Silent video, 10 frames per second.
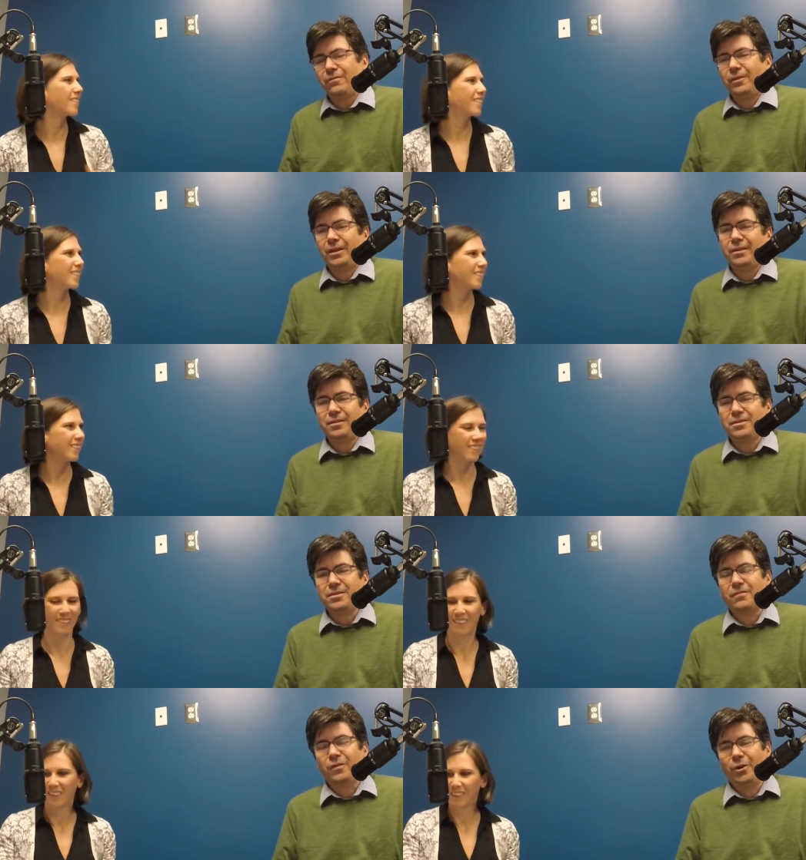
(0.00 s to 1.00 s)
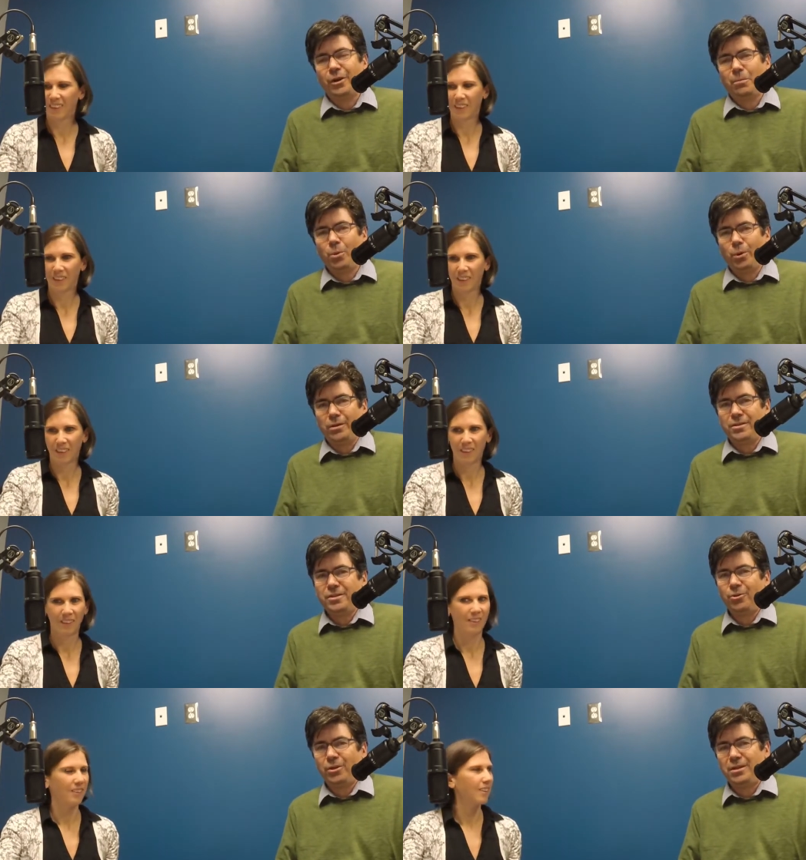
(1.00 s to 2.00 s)
Speaker 1: I feel like this is a very important
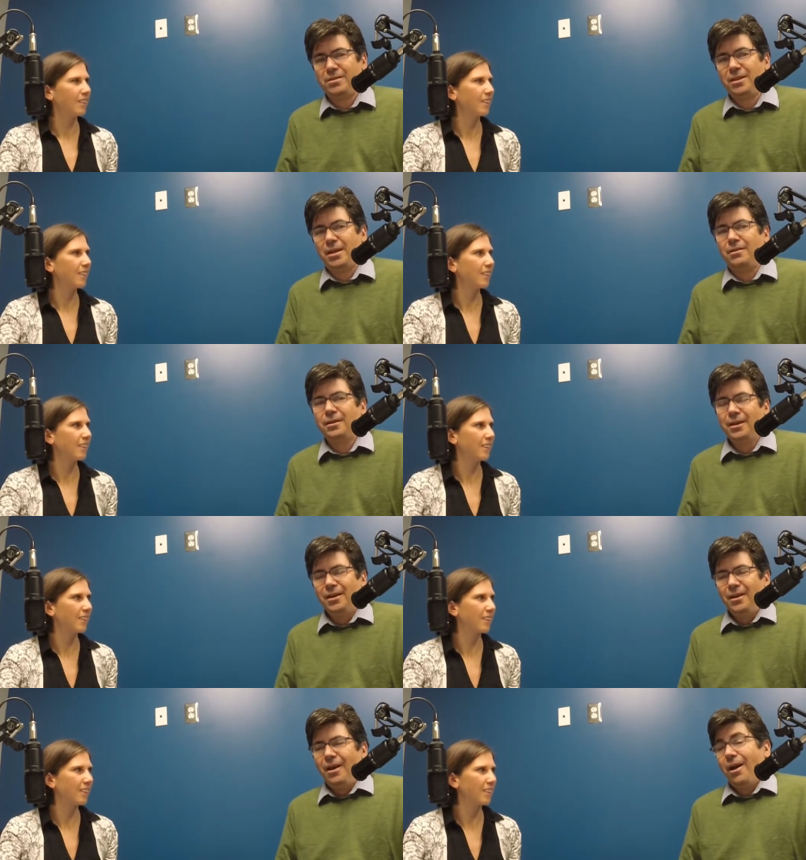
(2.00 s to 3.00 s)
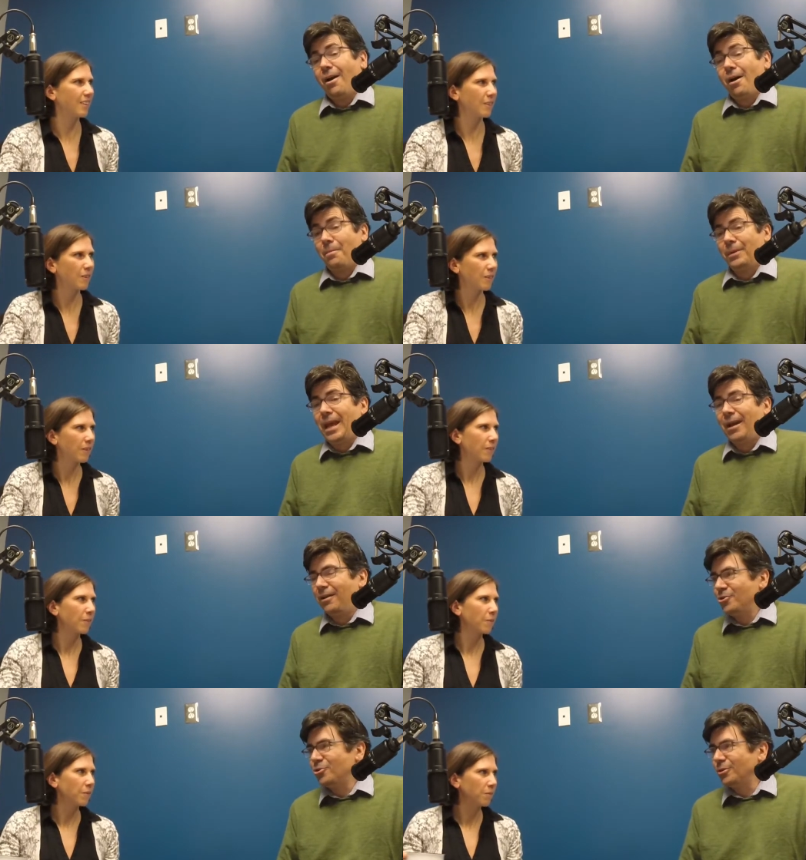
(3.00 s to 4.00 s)
series that uh, can
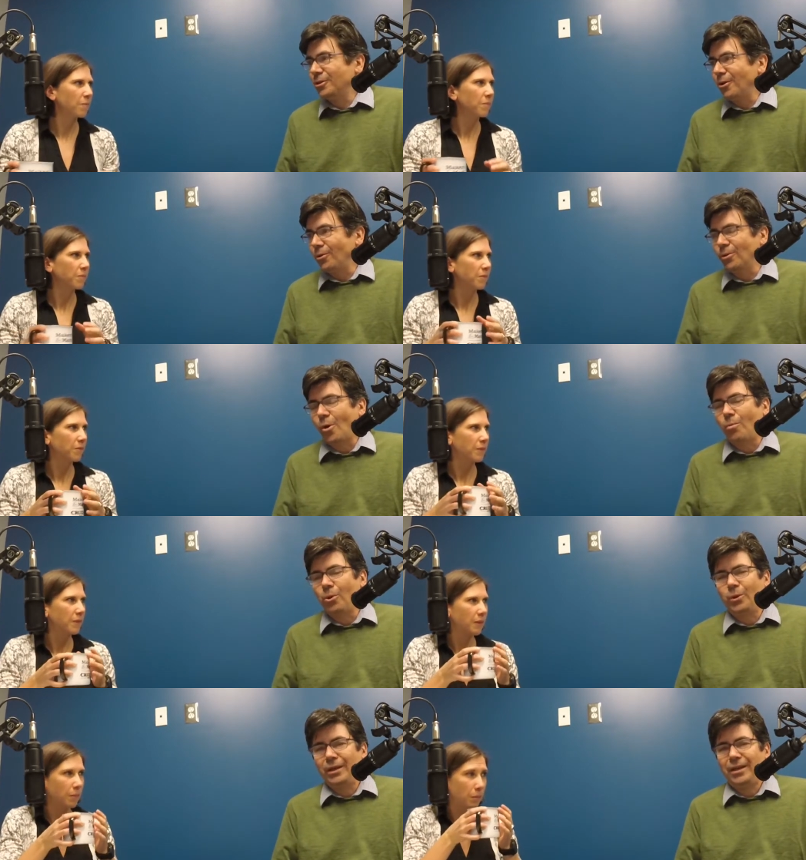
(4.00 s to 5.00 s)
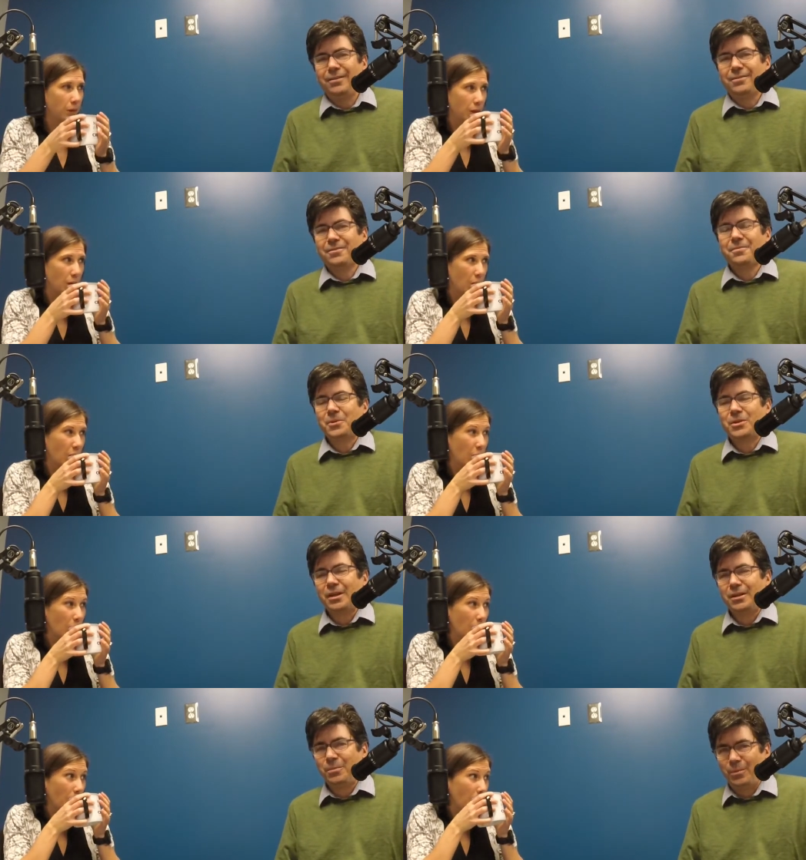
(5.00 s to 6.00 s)
and should go global, and
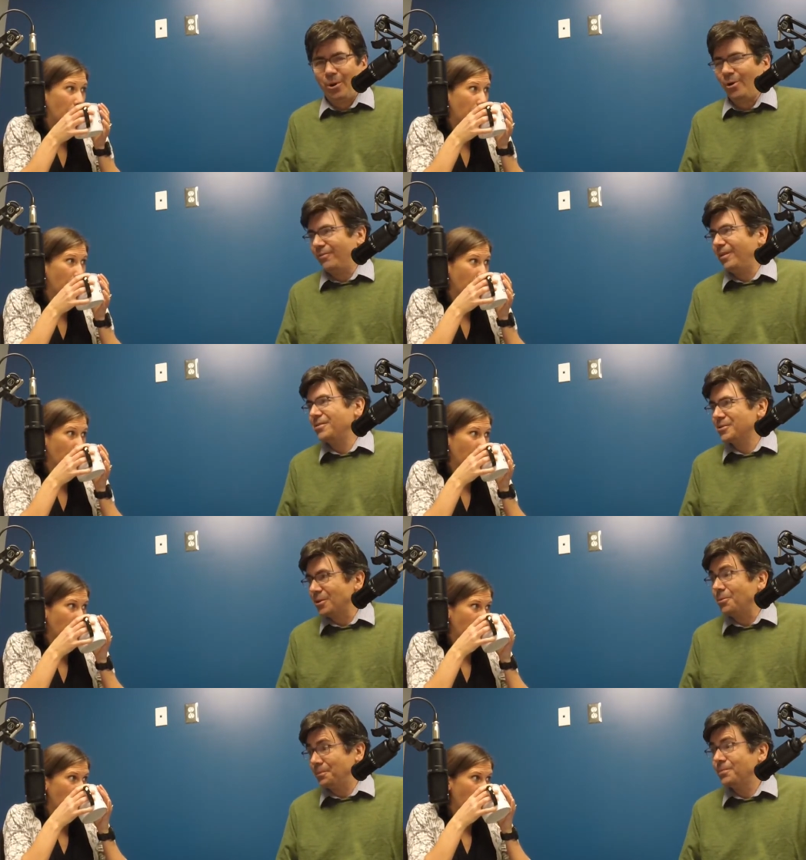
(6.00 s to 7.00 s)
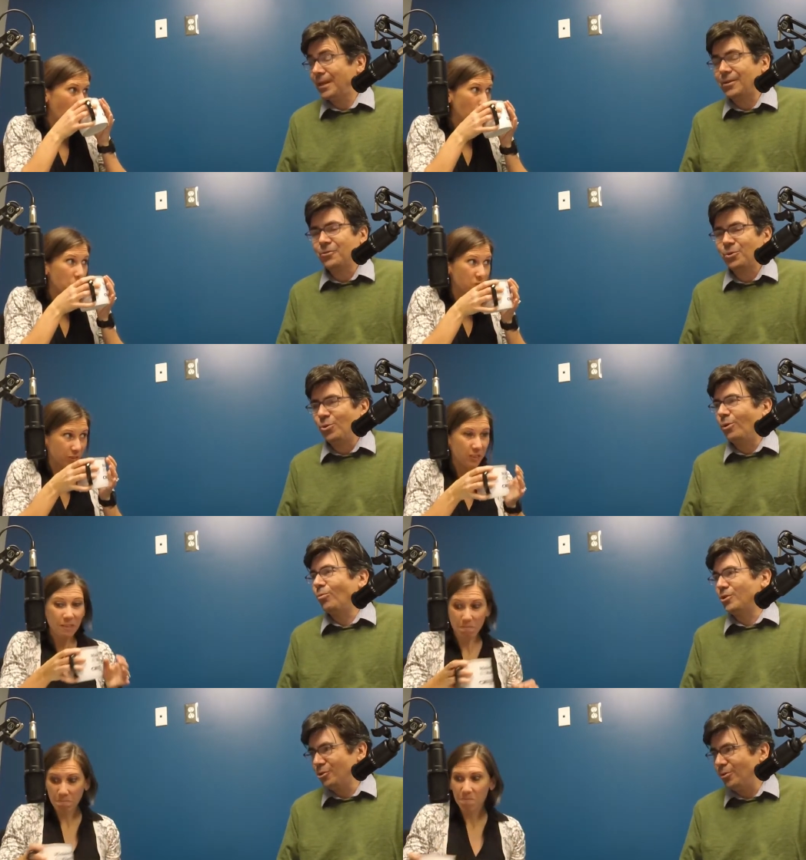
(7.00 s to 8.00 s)
excited to be part of it. So, thanks for doing
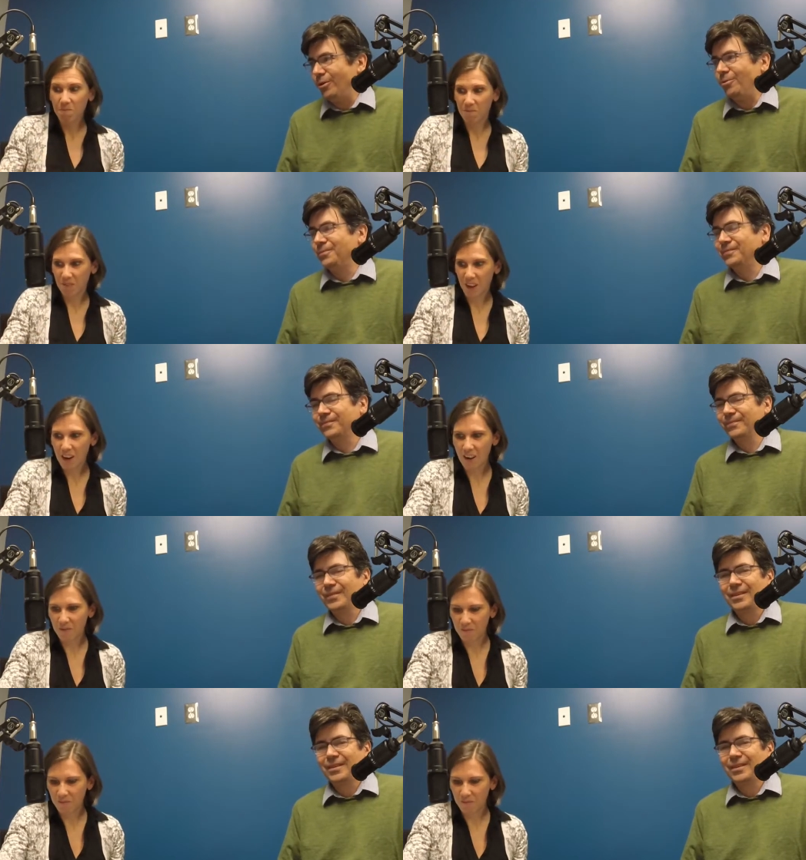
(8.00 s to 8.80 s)
what you do. Yeah.